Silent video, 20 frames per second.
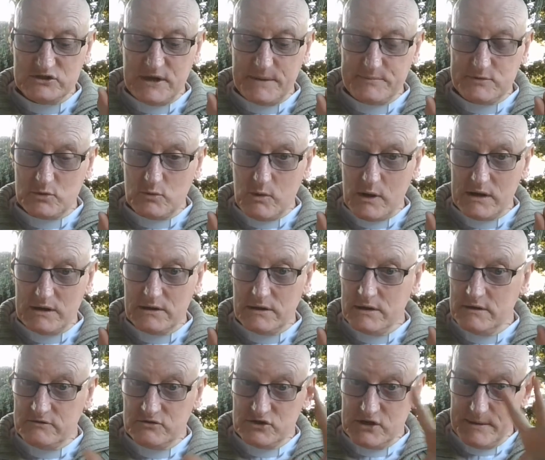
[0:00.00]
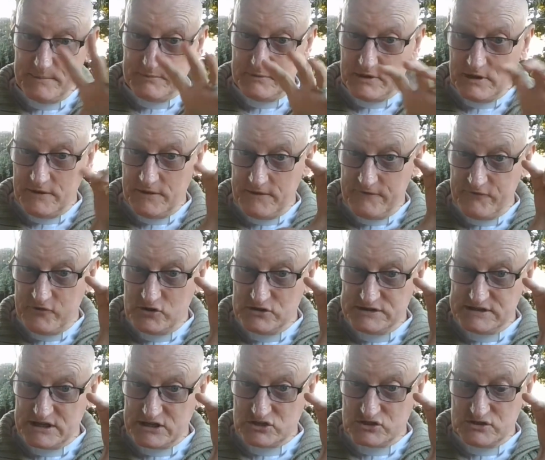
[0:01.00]
chapter 1 and in the
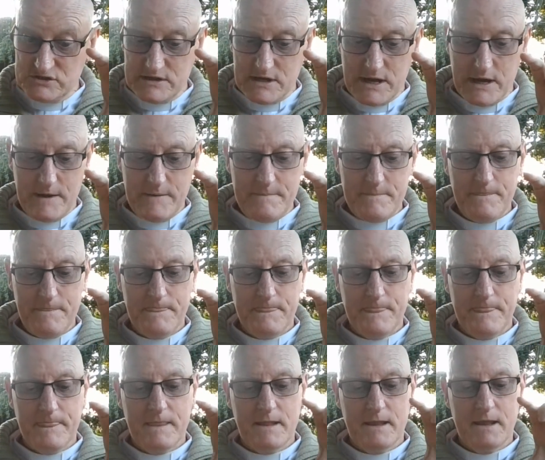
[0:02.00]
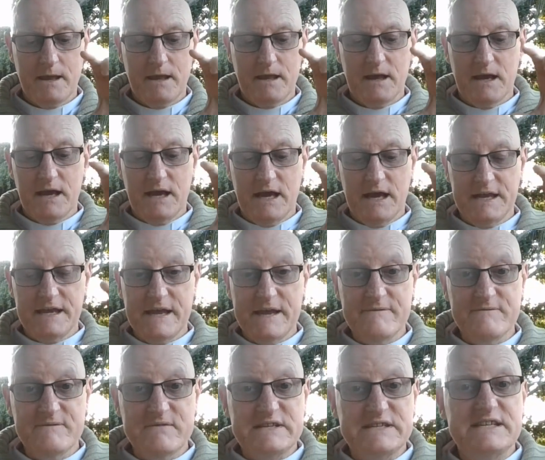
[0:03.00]
first section now, an
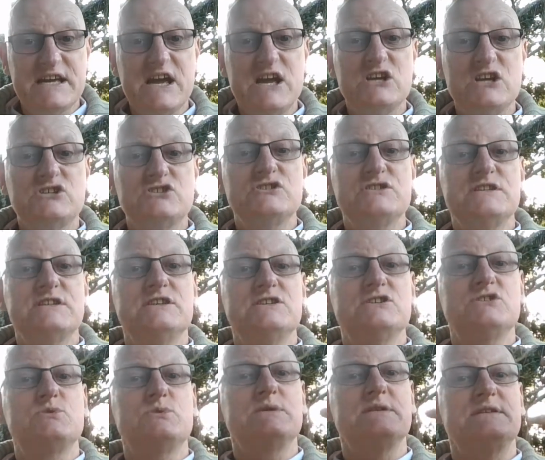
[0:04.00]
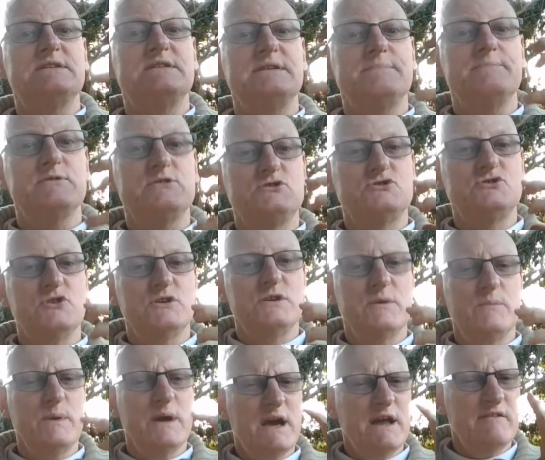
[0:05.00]
invitation into a deeper journey.
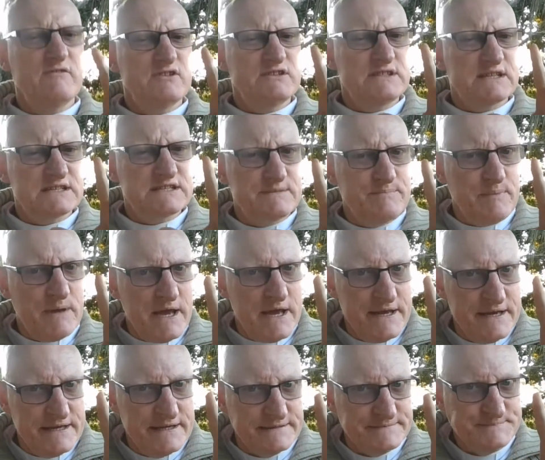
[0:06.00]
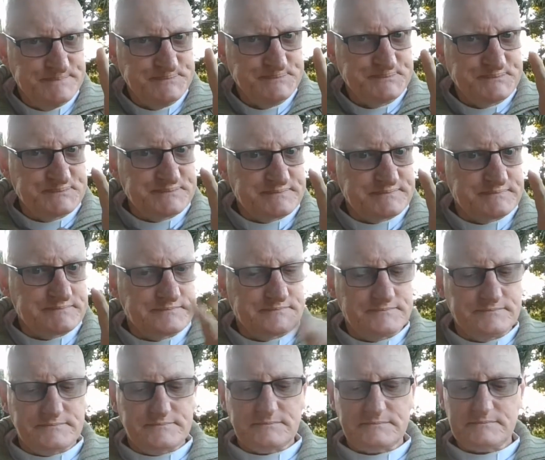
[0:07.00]
We're kind of just explaining
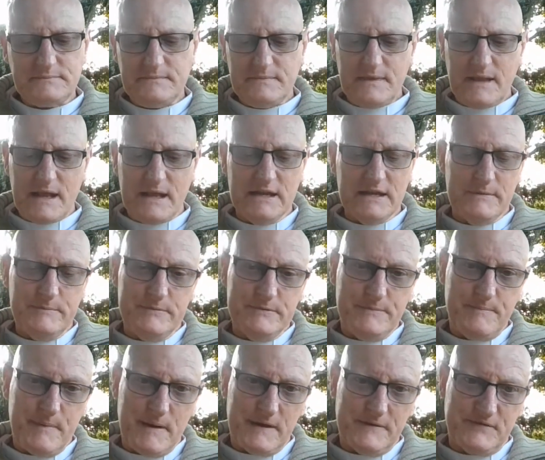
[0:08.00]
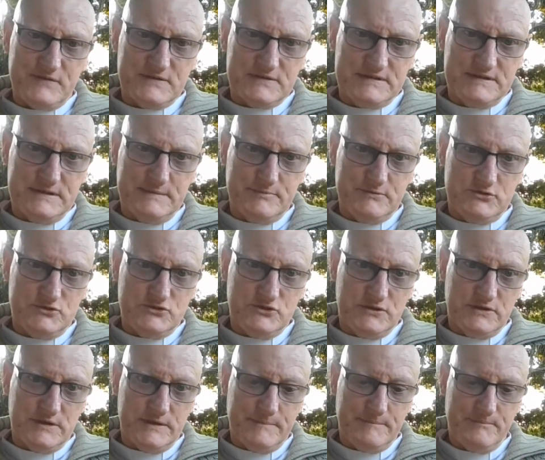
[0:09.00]
a little bit about this deeper
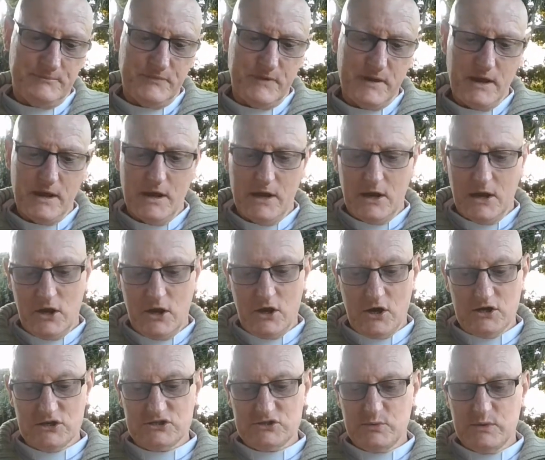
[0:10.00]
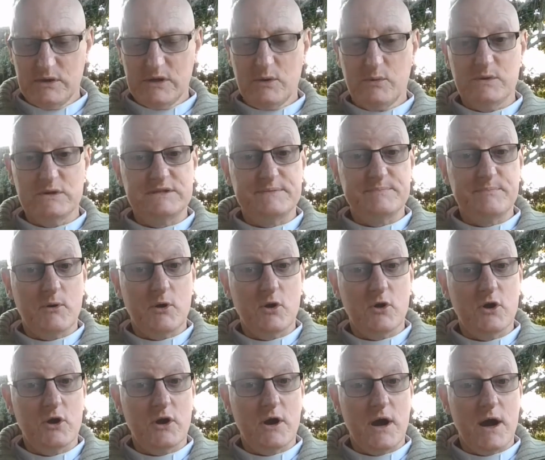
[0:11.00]
journey. Last week we
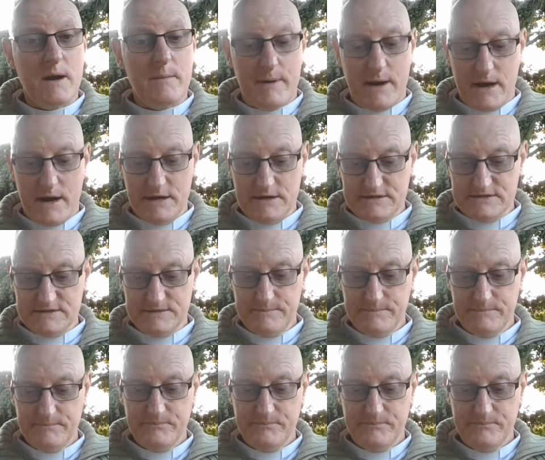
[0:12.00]
spoke about,